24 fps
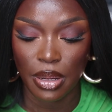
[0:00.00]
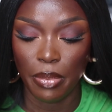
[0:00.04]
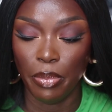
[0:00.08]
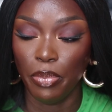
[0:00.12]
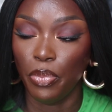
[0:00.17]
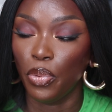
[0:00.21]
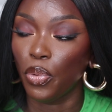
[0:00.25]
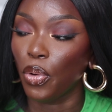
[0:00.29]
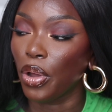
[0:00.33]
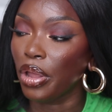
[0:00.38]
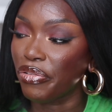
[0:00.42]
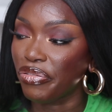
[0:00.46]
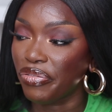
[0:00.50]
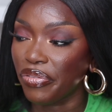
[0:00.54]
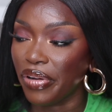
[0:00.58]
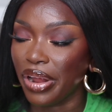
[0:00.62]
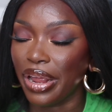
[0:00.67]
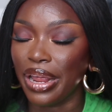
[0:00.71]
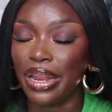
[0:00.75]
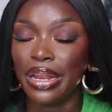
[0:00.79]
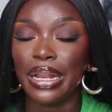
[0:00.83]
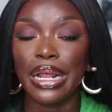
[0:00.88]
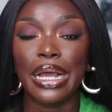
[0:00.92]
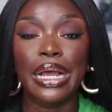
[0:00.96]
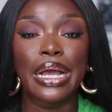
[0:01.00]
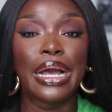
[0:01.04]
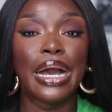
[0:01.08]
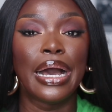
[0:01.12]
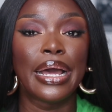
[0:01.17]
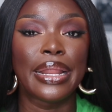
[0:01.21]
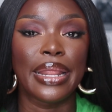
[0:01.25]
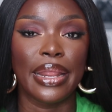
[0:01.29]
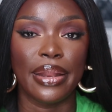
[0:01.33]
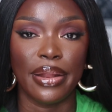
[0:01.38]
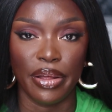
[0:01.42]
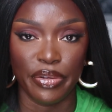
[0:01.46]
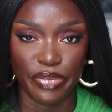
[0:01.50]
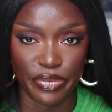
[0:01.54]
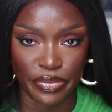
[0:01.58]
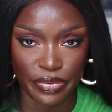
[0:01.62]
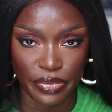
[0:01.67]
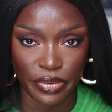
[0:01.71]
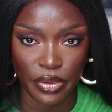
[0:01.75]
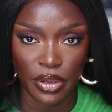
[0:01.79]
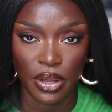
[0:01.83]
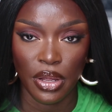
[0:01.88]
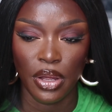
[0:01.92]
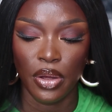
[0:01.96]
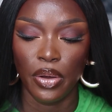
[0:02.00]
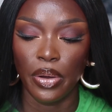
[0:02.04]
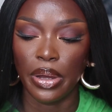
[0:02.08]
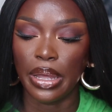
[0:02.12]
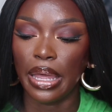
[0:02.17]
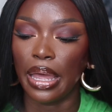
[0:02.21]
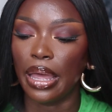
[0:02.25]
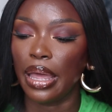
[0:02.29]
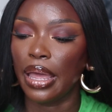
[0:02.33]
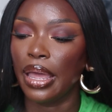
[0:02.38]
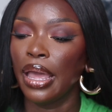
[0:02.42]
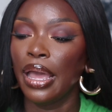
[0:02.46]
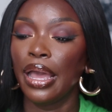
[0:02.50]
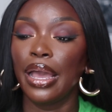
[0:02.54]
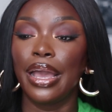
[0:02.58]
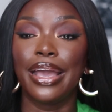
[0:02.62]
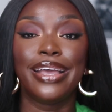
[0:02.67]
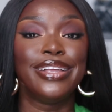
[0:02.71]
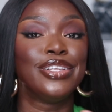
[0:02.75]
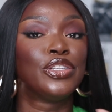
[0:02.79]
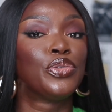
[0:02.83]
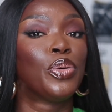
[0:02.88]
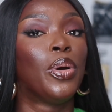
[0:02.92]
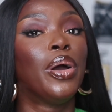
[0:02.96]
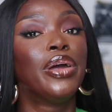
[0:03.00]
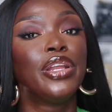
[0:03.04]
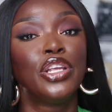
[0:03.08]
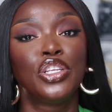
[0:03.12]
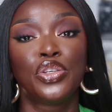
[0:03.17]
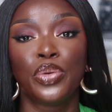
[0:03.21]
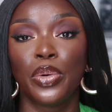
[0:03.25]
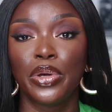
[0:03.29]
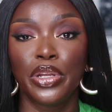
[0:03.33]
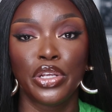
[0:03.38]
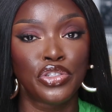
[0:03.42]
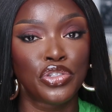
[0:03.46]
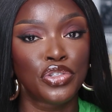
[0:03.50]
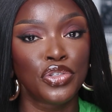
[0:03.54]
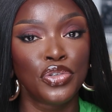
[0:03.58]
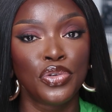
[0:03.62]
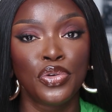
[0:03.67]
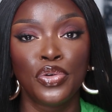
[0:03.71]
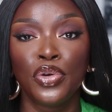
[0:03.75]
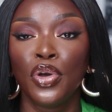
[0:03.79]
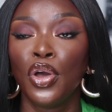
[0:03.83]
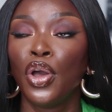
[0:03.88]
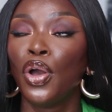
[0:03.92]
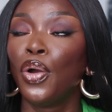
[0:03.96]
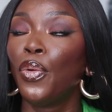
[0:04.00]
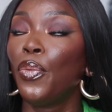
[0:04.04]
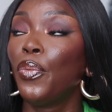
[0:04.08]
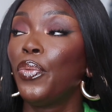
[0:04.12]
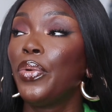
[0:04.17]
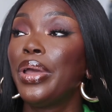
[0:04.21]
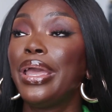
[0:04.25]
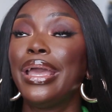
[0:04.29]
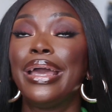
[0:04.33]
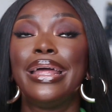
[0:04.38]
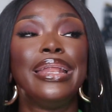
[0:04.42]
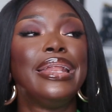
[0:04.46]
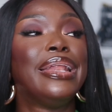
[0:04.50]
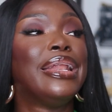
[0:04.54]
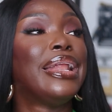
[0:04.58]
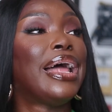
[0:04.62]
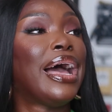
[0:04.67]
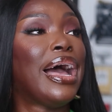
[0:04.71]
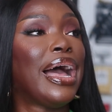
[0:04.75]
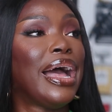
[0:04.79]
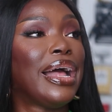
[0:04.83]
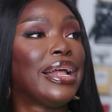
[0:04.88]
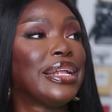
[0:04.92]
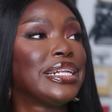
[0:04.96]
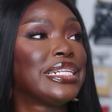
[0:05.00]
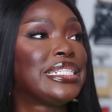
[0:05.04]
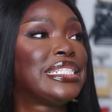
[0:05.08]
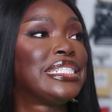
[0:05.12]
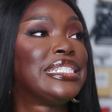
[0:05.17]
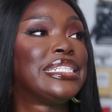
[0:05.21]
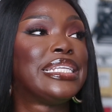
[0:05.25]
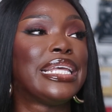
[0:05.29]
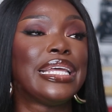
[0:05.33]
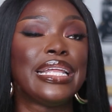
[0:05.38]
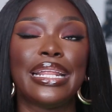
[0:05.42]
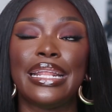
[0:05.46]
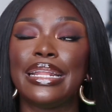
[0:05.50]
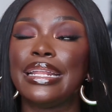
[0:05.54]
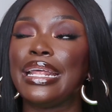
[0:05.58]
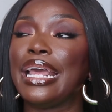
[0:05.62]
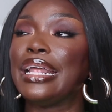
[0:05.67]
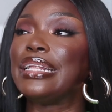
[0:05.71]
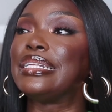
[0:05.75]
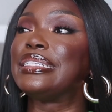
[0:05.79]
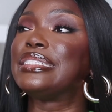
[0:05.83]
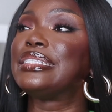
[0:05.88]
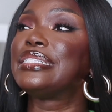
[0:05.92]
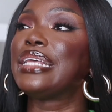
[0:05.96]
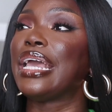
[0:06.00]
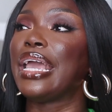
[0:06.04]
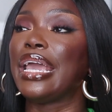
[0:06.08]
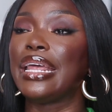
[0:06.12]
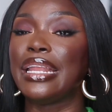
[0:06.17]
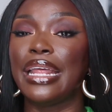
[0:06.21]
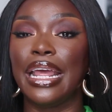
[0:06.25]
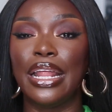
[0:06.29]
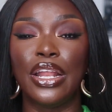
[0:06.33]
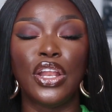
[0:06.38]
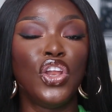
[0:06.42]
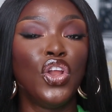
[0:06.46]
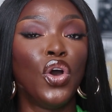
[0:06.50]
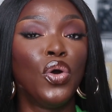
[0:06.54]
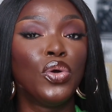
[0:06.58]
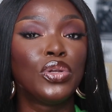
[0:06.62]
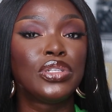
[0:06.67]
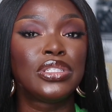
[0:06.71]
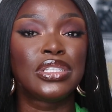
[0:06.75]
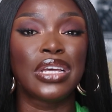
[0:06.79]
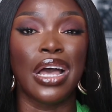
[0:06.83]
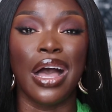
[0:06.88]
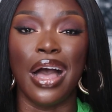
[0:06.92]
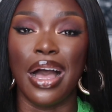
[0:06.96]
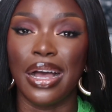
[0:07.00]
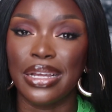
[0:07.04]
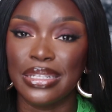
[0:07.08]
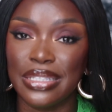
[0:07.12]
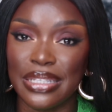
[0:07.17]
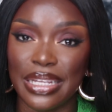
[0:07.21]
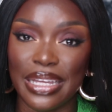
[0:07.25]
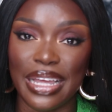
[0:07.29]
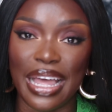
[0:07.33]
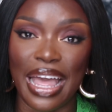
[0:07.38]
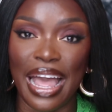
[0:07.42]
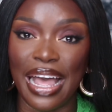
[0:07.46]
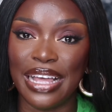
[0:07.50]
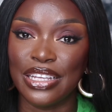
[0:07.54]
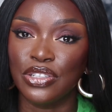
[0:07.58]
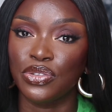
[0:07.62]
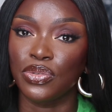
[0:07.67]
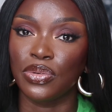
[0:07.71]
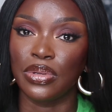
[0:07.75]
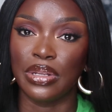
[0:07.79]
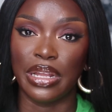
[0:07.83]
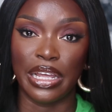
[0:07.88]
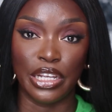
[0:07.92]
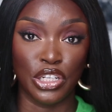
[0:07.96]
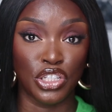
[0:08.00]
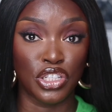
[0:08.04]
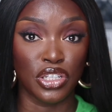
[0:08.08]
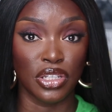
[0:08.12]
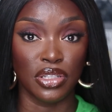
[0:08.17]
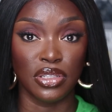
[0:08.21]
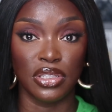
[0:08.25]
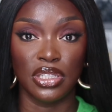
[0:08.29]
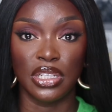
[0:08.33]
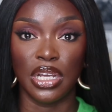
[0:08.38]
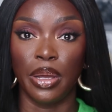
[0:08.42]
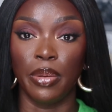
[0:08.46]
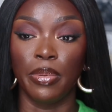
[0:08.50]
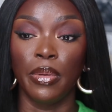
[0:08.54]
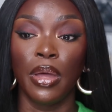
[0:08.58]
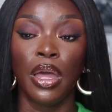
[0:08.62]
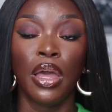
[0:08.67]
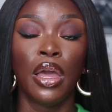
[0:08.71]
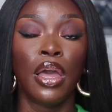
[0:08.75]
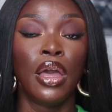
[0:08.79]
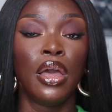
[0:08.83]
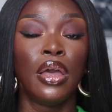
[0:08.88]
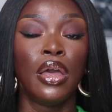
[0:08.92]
Boyfriend, cut it off. Okay? In 2022, we are not sitting and staying in no toxic ass relationship.